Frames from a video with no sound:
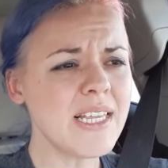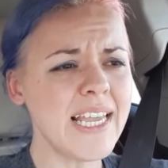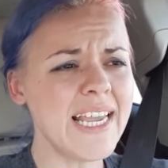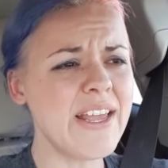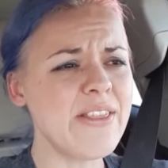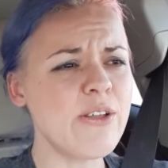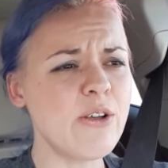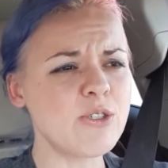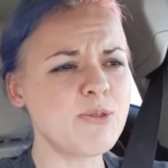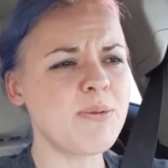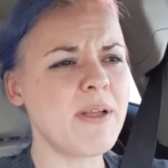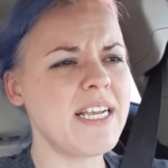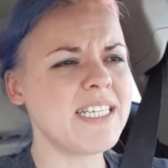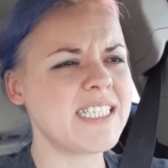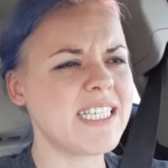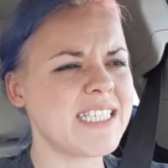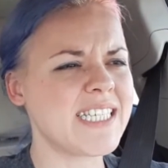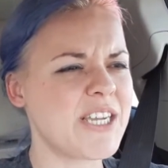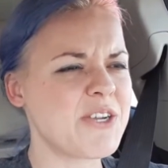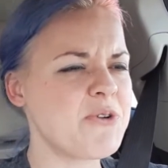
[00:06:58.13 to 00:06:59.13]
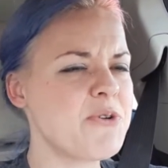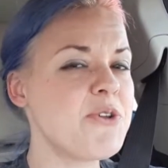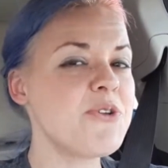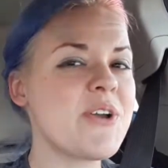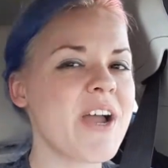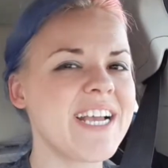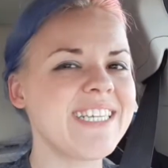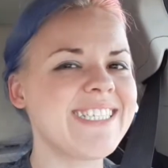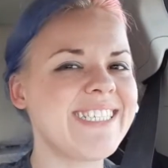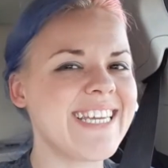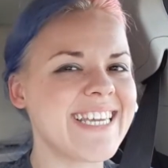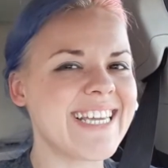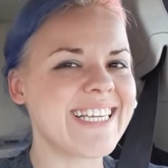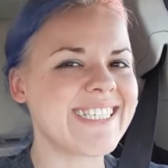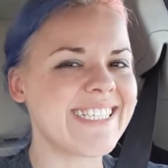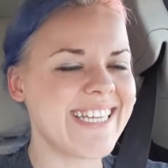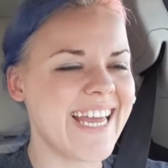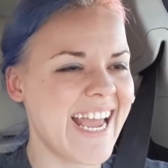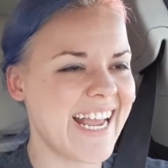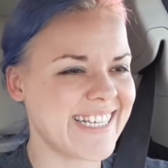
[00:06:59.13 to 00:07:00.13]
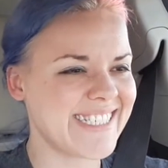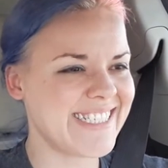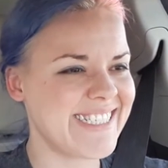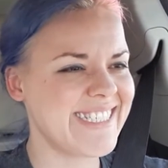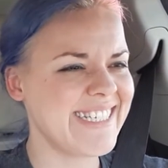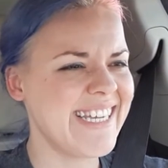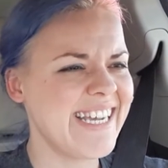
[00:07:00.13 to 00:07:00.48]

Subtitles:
in those places? Like, who do you guys think is next?